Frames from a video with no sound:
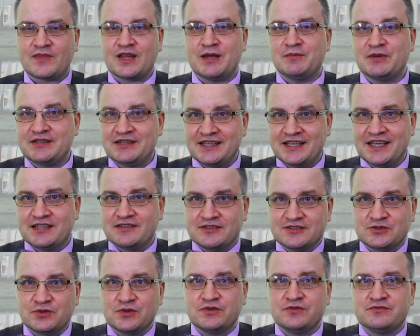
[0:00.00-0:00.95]
But
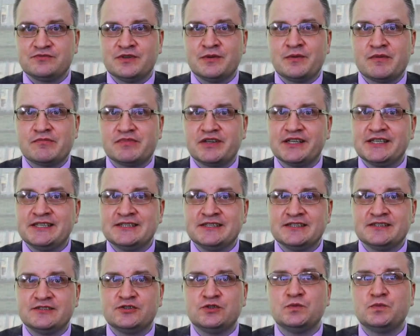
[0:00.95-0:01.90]
again, so remember in
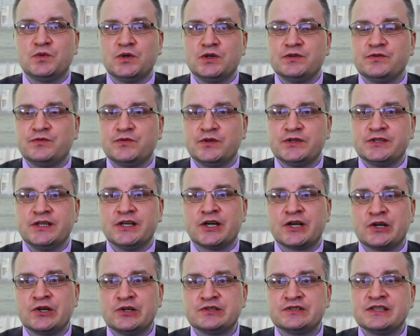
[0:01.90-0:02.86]
2.4
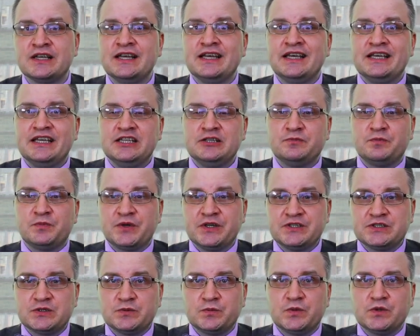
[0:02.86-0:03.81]
gigahertz, in
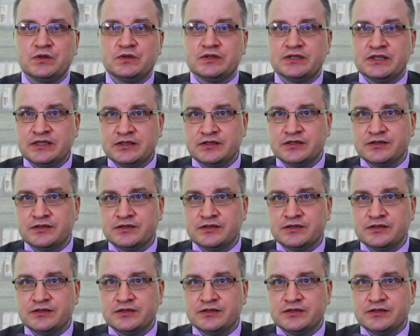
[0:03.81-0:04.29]
principle,